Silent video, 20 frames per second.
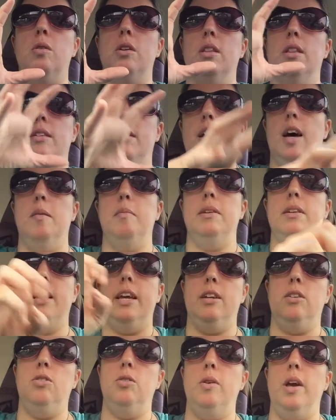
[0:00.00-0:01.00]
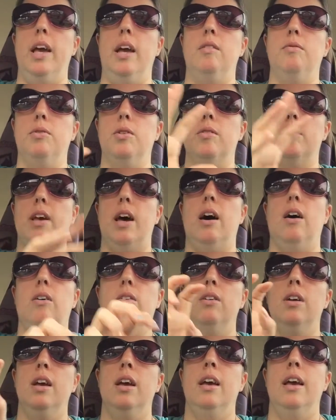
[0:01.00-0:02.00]
into the tub and take 2 handfuls
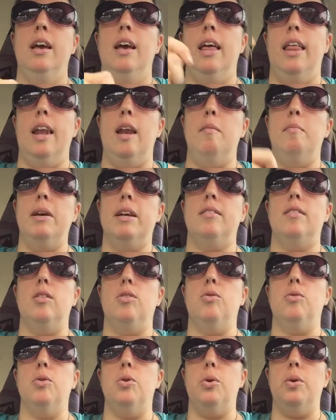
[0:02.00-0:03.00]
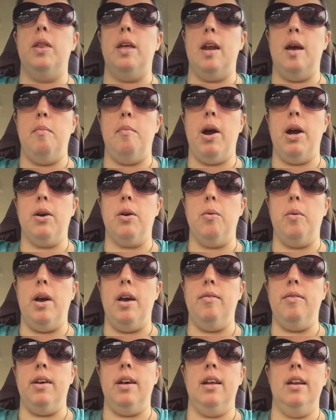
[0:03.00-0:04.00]
out, and then I mix it through, and then I
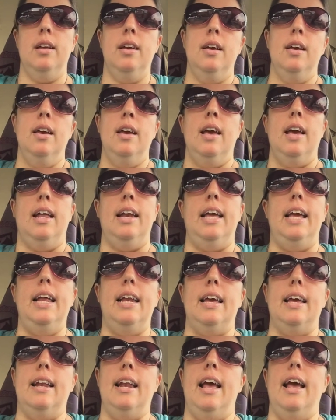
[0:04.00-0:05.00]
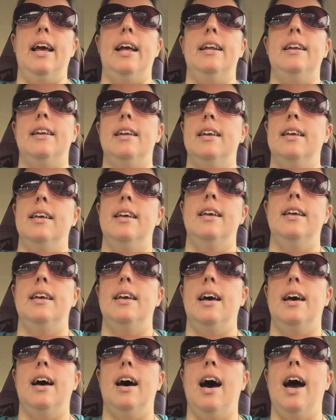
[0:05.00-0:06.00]
microwave it and eat it. And
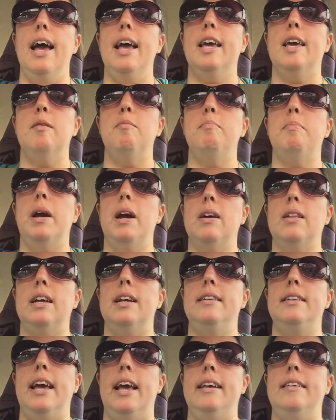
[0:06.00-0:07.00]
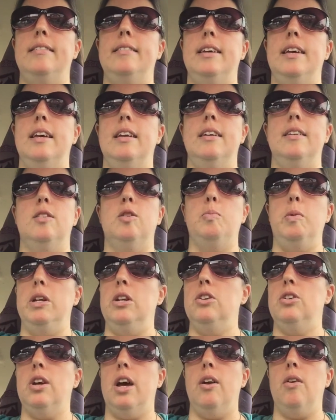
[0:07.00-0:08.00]
I can barely taste it.
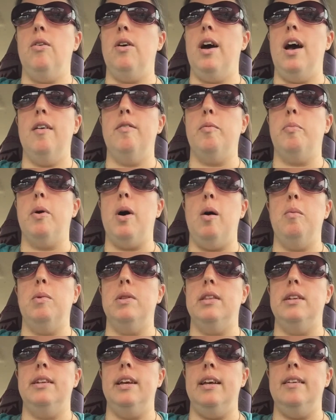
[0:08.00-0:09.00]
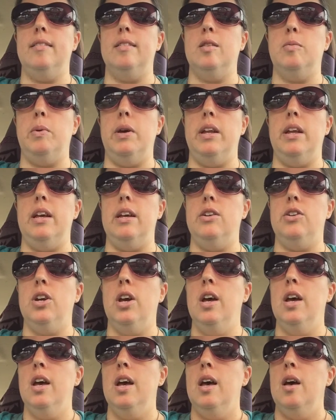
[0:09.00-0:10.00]
Spinach, I don't have a problem with the taste of spinach,
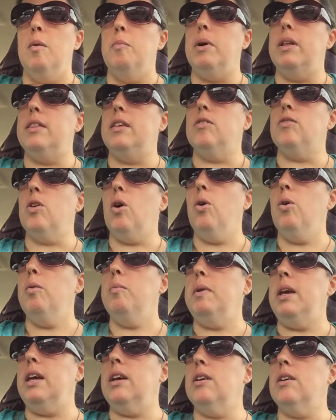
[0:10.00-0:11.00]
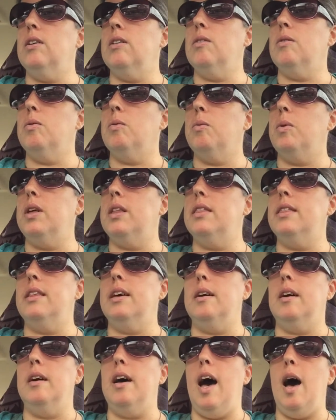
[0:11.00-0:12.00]
but this oatmeal with
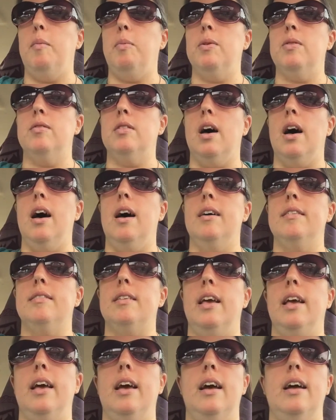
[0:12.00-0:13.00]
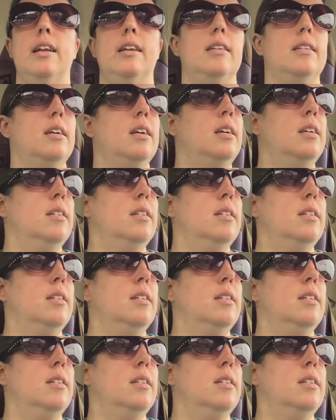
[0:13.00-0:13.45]
the applesauce, and